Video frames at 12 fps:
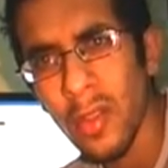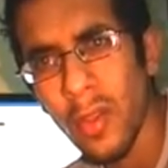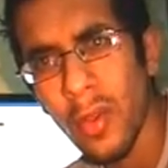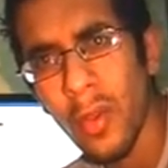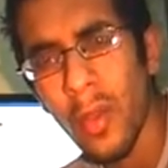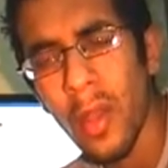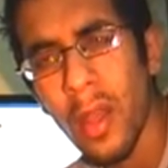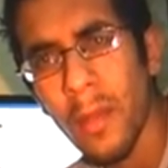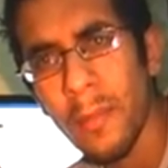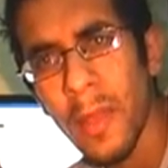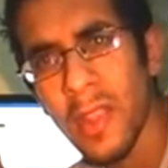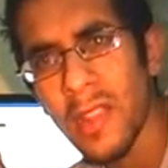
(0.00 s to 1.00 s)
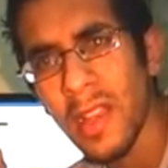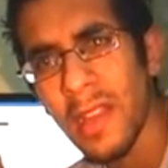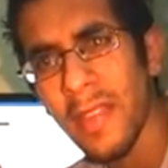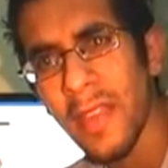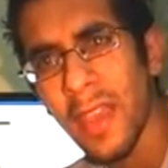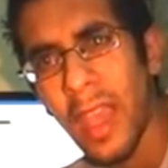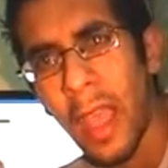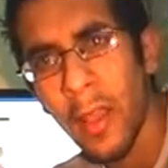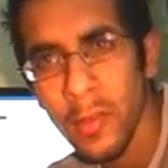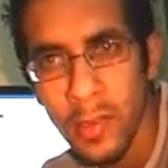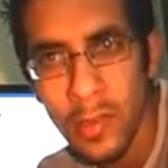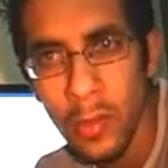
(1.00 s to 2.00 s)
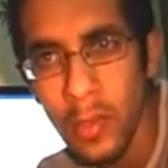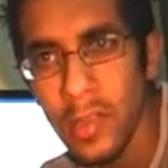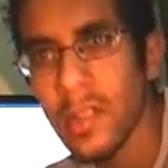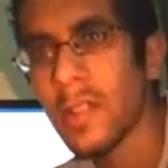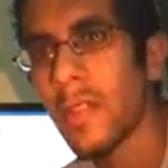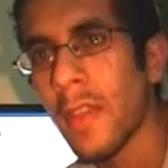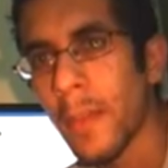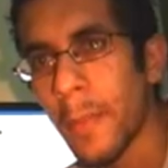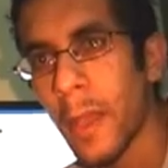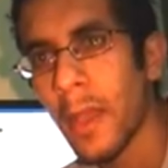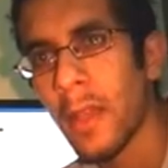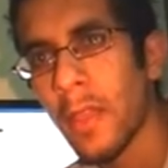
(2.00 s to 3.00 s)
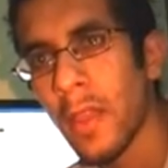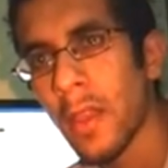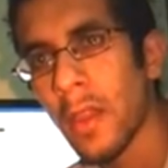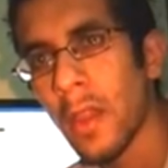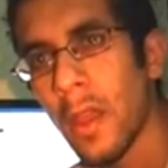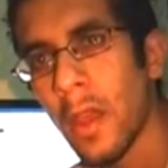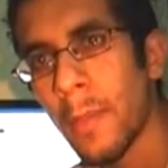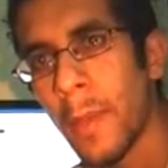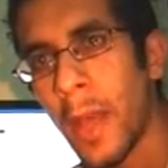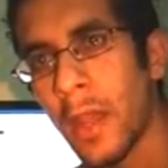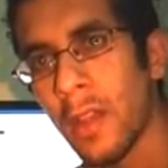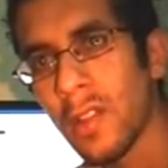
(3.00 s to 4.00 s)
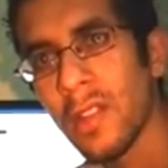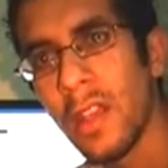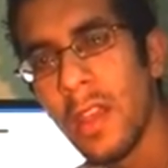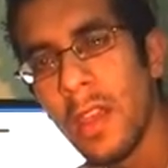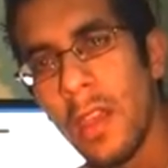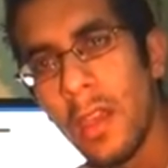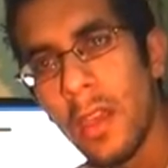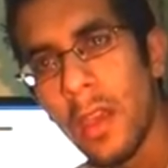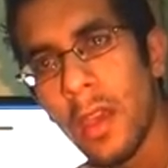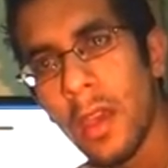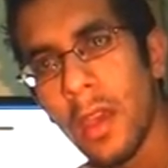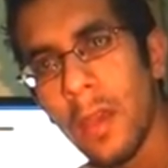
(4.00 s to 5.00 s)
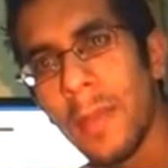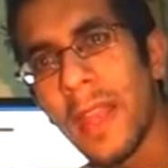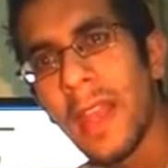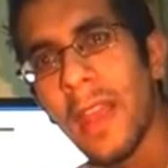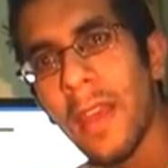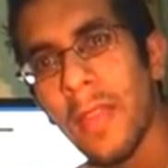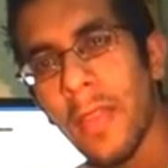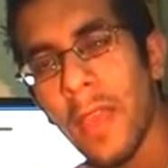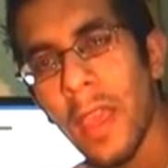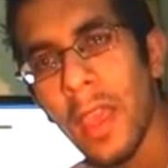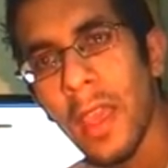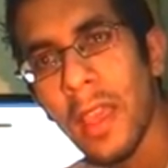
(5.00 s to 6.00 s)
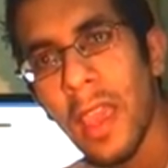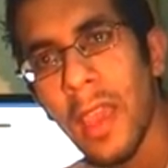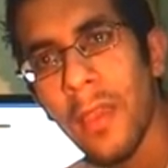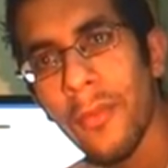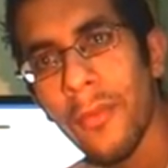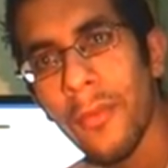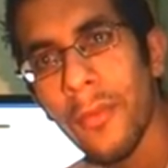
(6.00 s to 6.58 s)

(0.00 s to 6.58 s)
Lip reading: So basically they outsourced their panels, meaning they gave